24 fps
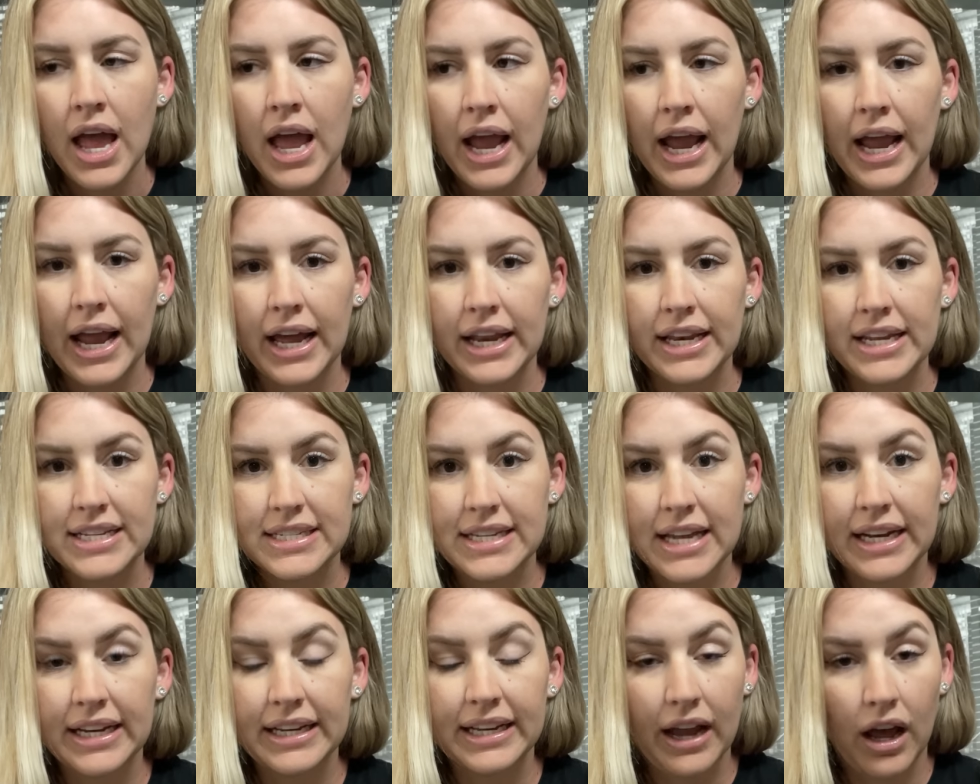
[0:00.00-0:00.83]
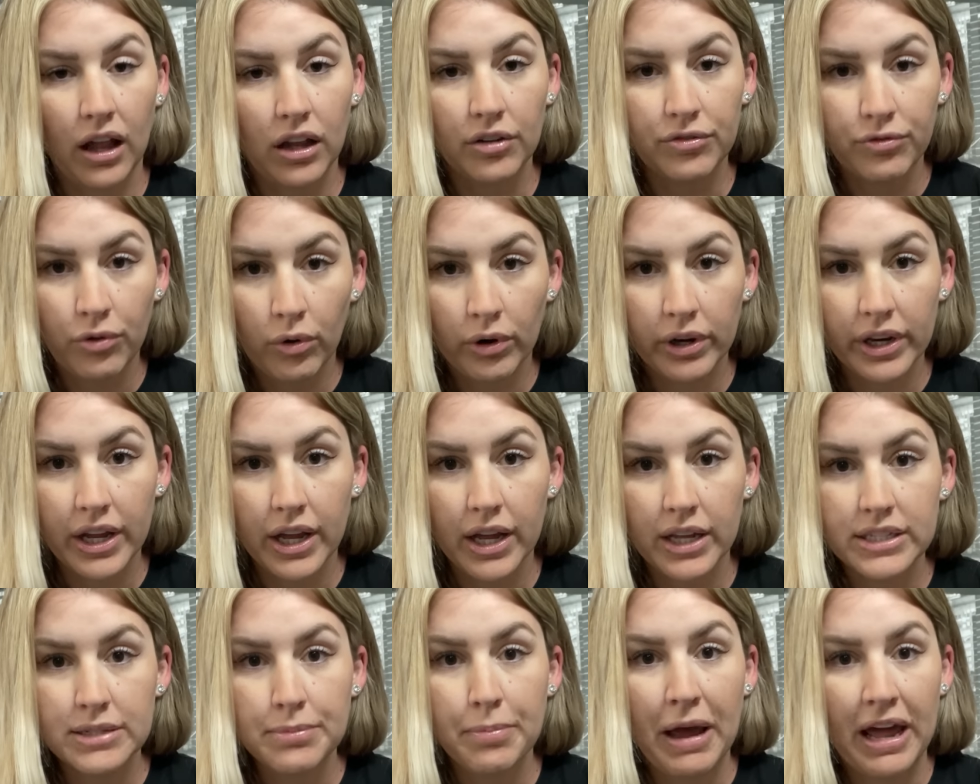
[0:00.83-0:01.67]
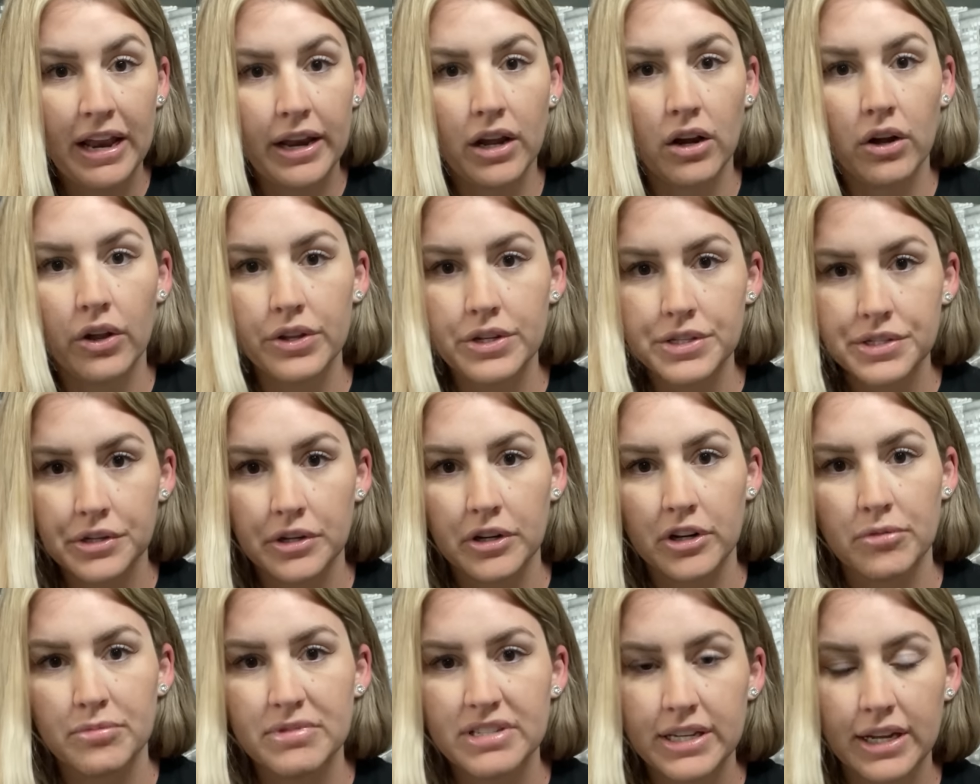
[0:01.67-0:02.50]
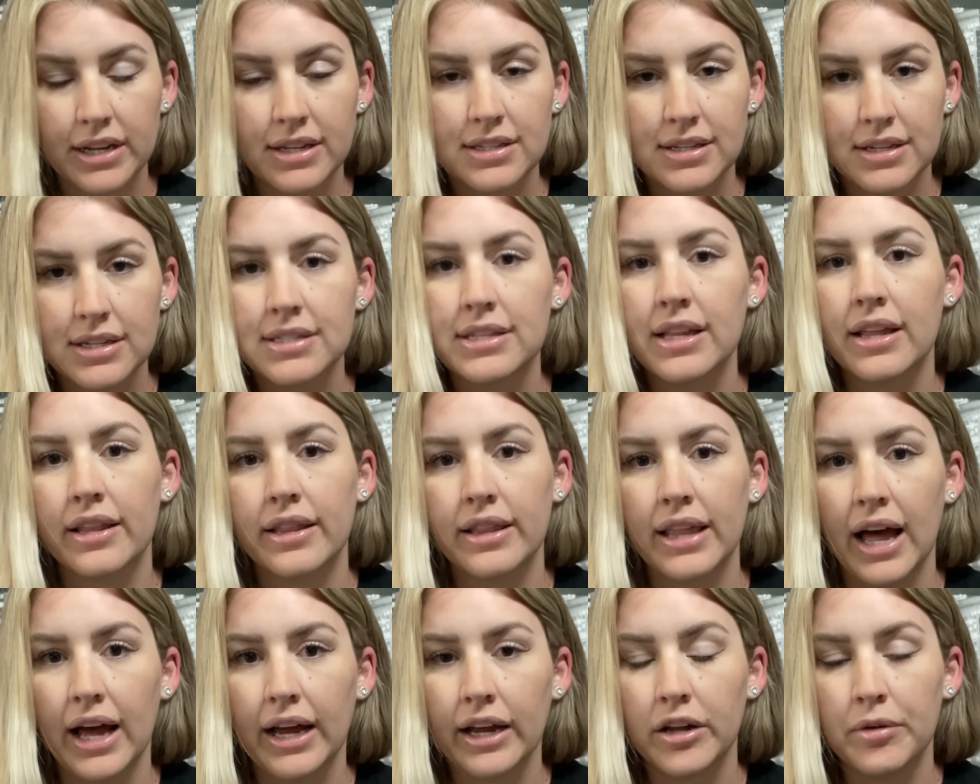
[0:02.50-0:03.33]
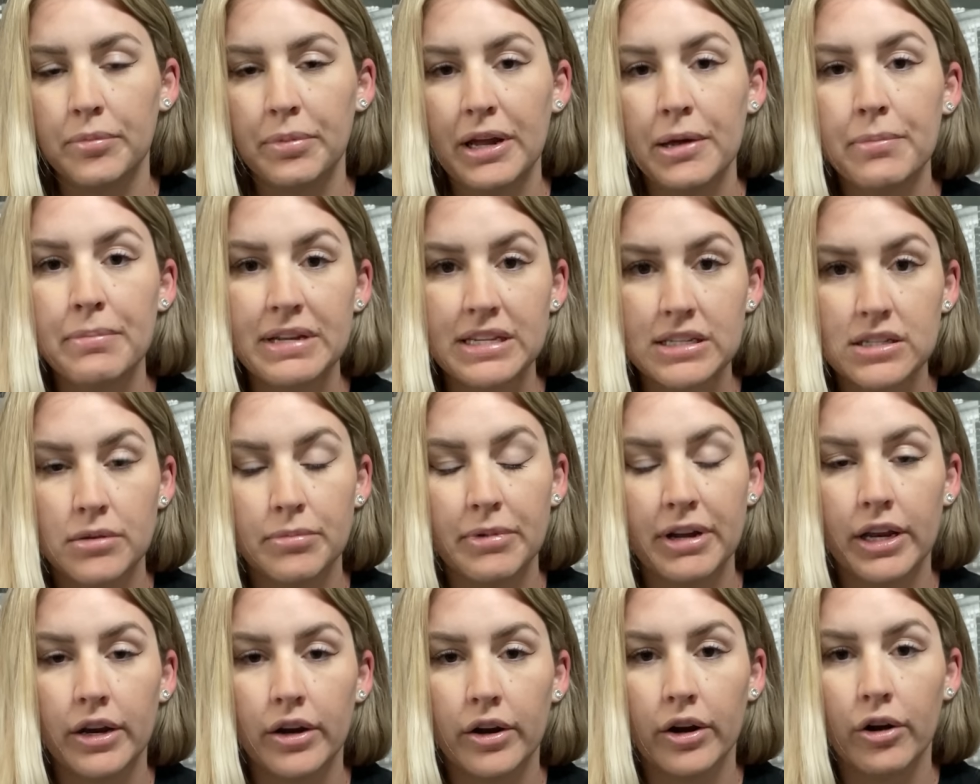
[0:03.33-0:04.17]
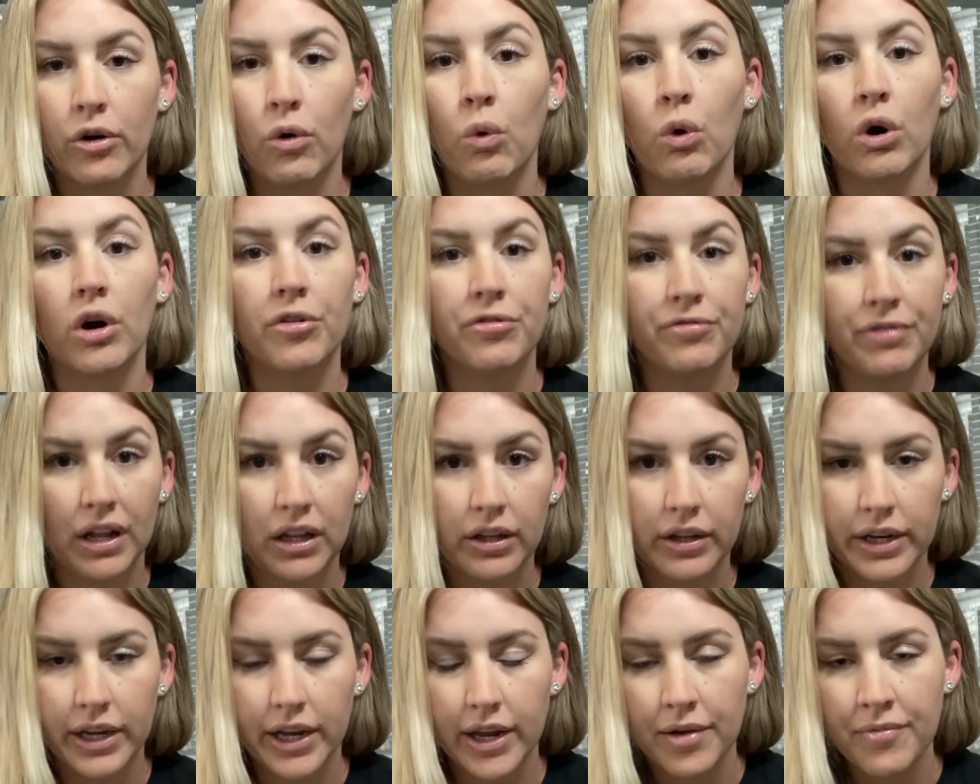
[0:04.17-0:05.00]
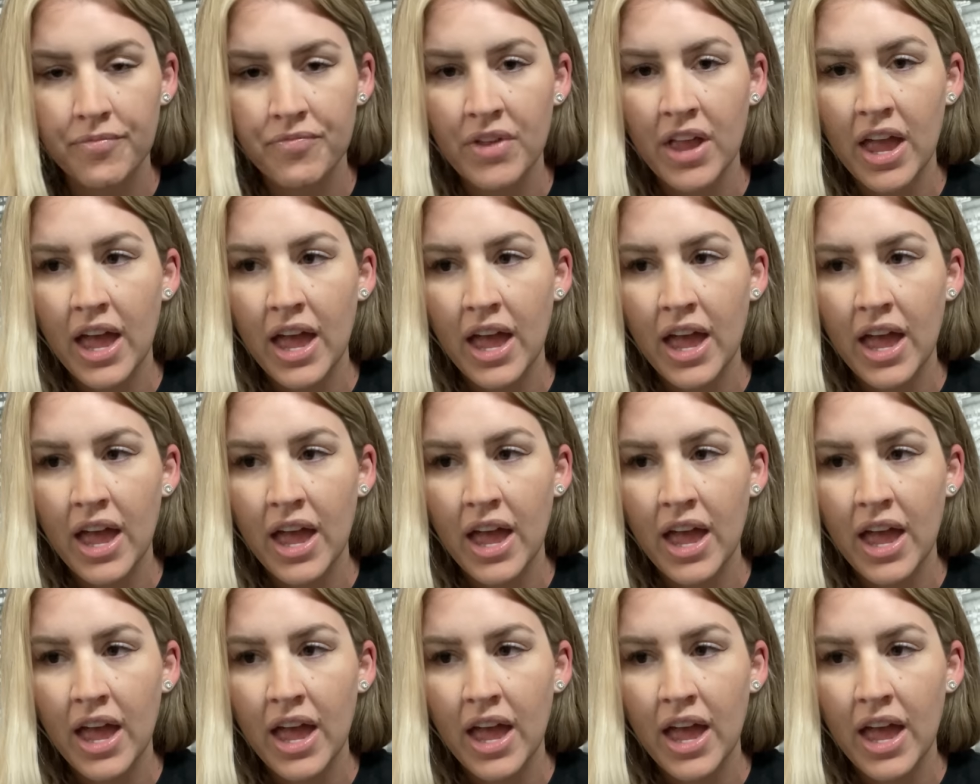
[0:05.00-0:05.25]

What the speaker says: And he said in California, depending on the circumstances, that could be a misdemeanor or a felony.